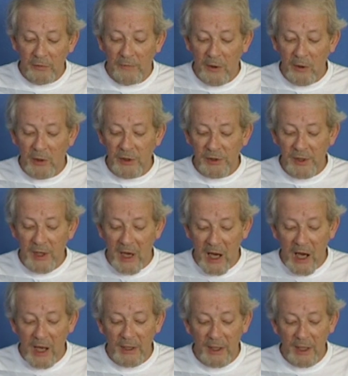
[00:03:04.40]
focus their
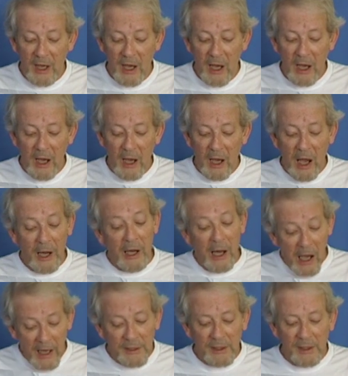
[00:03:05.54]
ardour, a
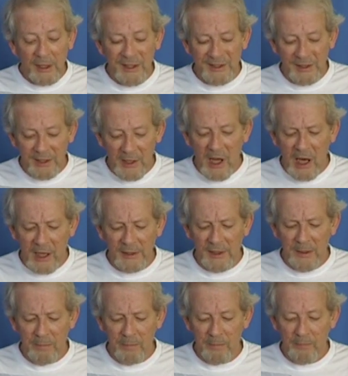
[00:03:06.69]
light is denied
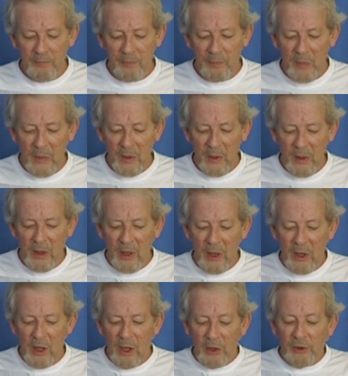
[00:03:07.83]
them.
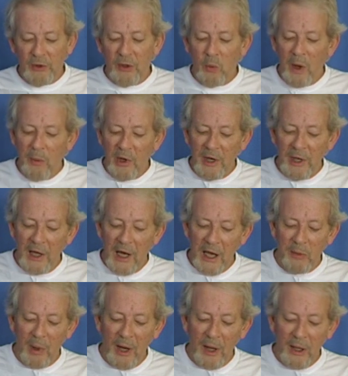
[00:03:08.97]
To the women in
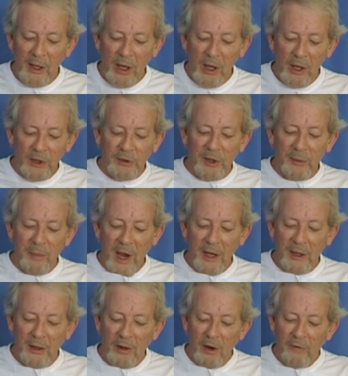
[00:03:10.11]
labour, to the
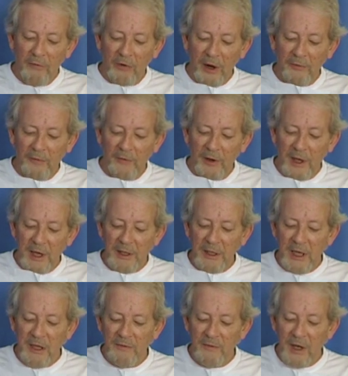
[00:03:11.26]
men fretfully at
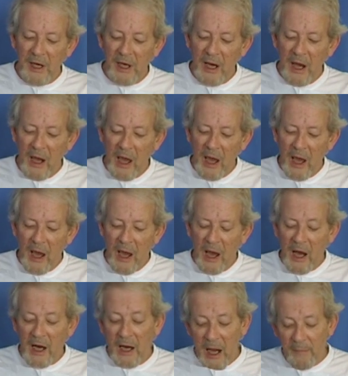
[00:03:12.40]
evening,
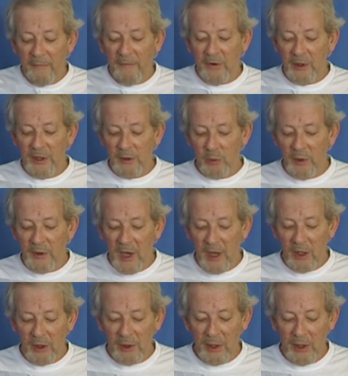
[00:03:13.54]
a comfort is
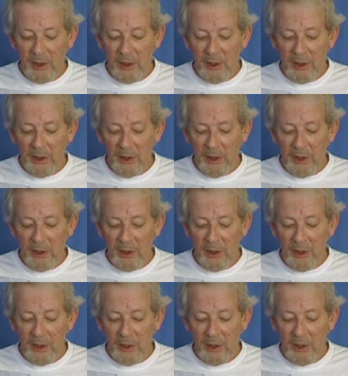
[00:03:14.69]
withheld.